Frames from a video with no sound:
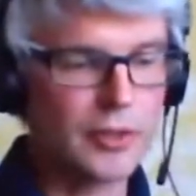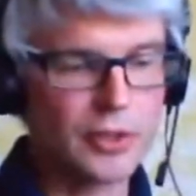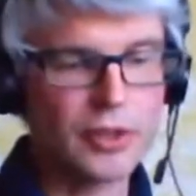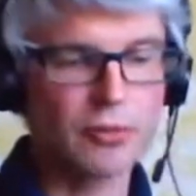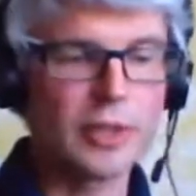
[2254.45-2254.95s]

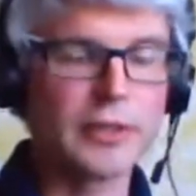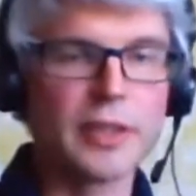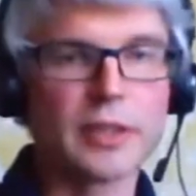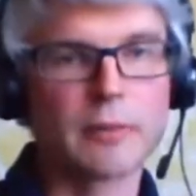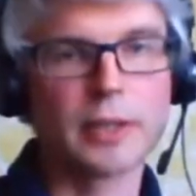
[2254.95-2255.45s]
to screen
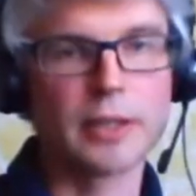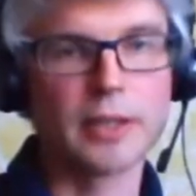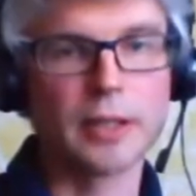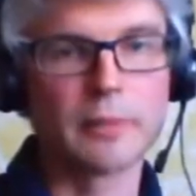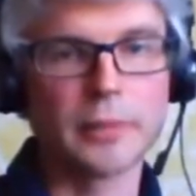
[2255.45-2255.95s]
these
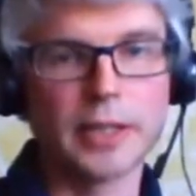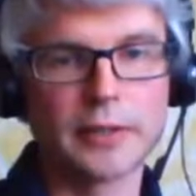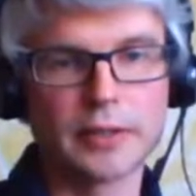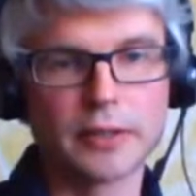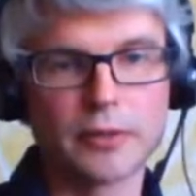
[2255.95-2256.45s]

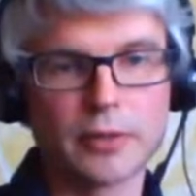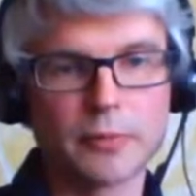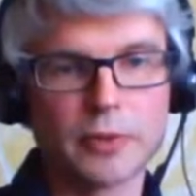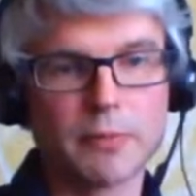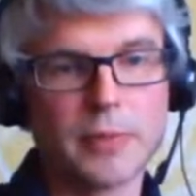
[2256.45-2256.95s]
candidate
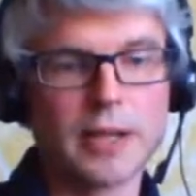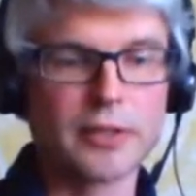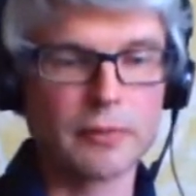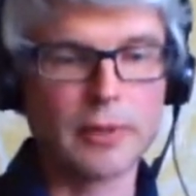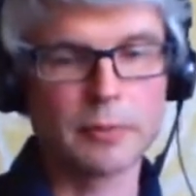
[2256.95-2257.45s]
drugs, which may
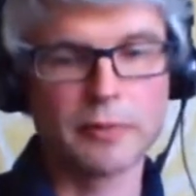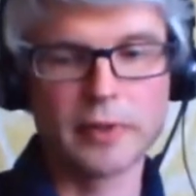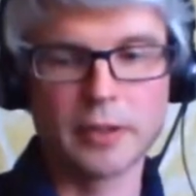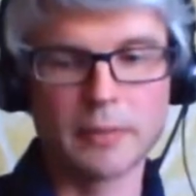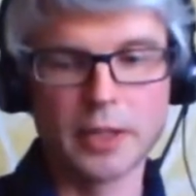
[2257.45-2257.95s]
interact with
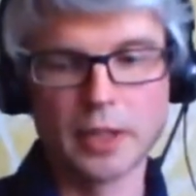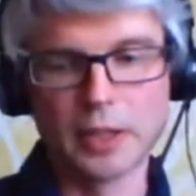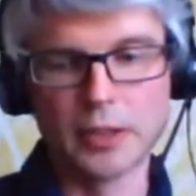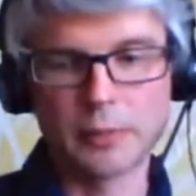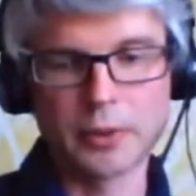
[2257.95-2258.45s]
the
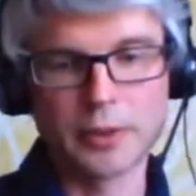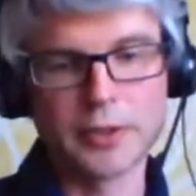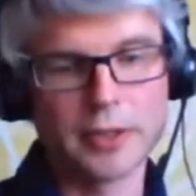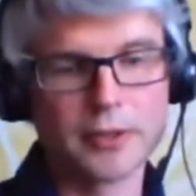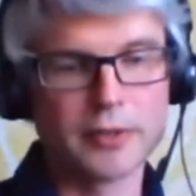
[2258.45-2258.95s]

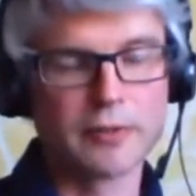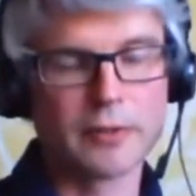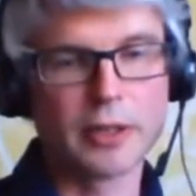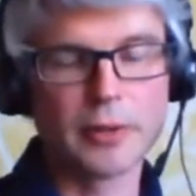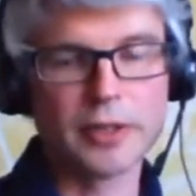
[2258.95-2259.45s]
proteins on the
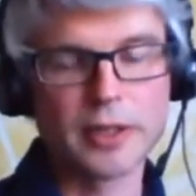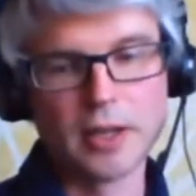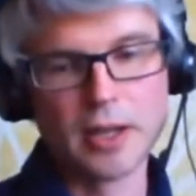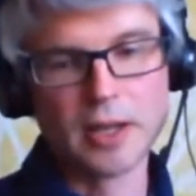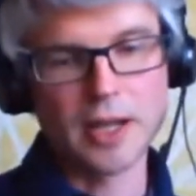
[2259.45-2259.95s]
virus.
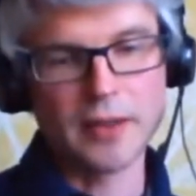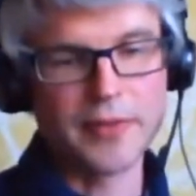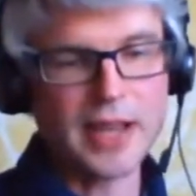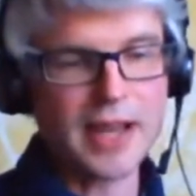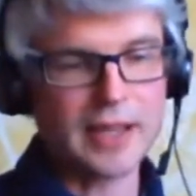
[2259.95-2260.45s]

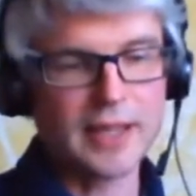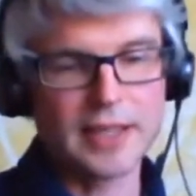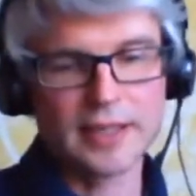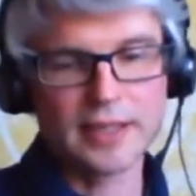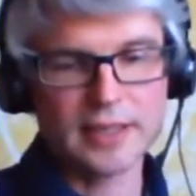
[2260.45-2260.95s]
And that
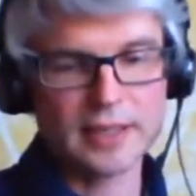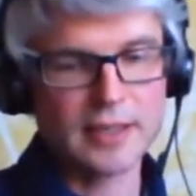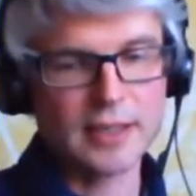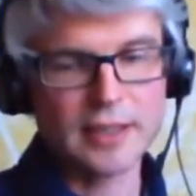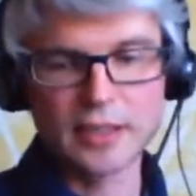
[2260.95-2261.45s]
is,
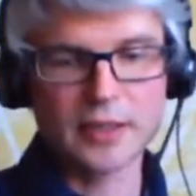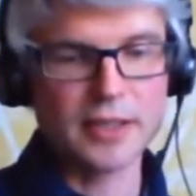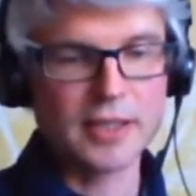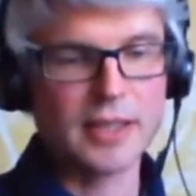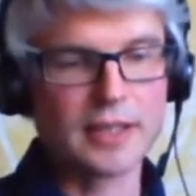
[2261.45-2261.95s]

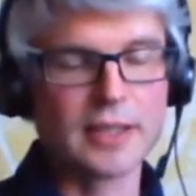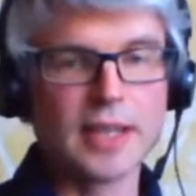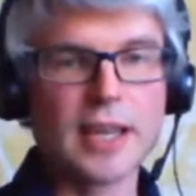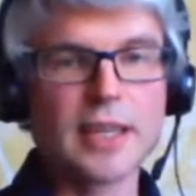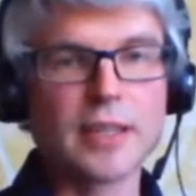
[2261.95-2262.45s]
it's taking
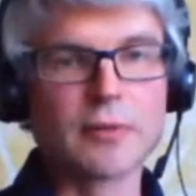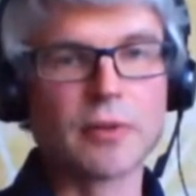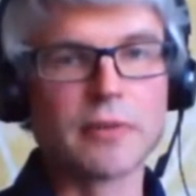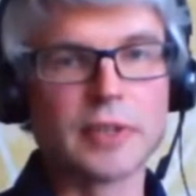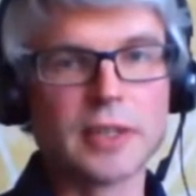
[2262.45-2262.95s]
days
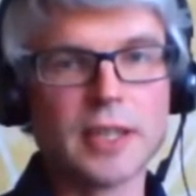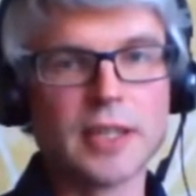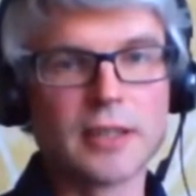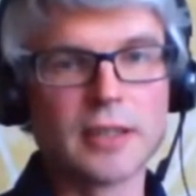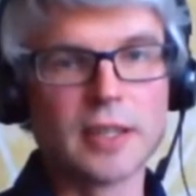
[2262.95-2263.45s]
rather than
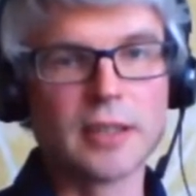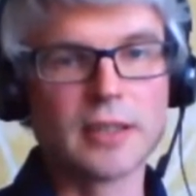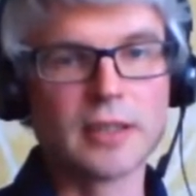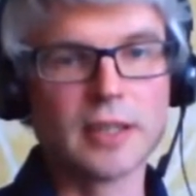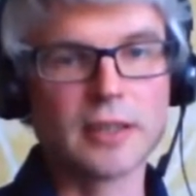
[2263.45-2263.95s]
years and years
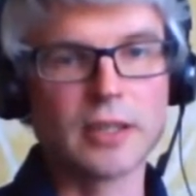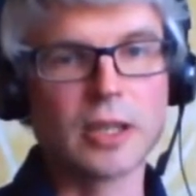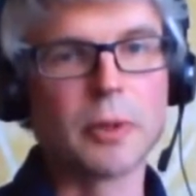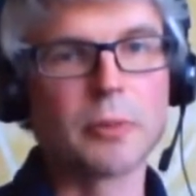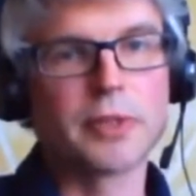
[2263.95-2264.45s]
and years to
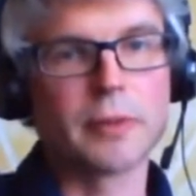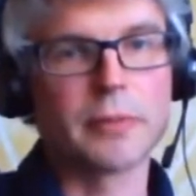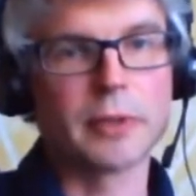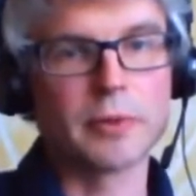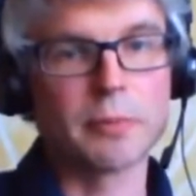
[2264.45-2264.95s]
come up with
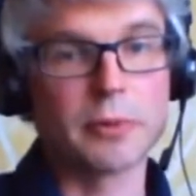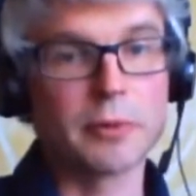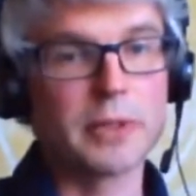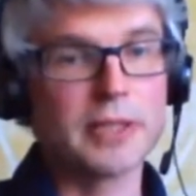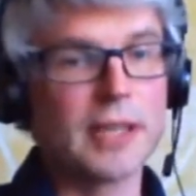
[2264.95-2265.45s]
something which
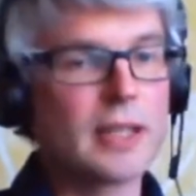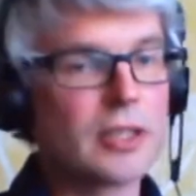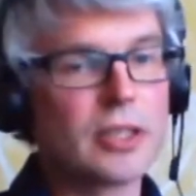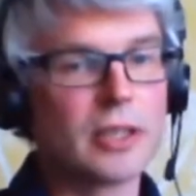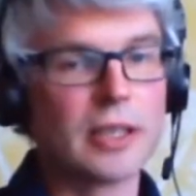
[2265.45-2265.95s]

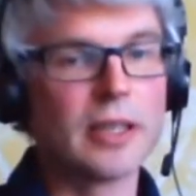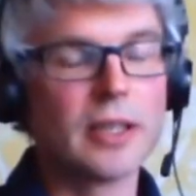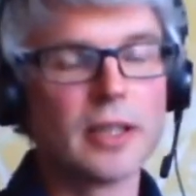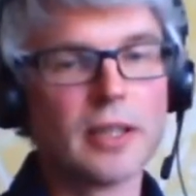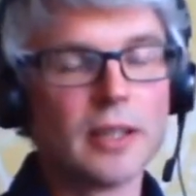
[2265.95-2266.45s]
potentially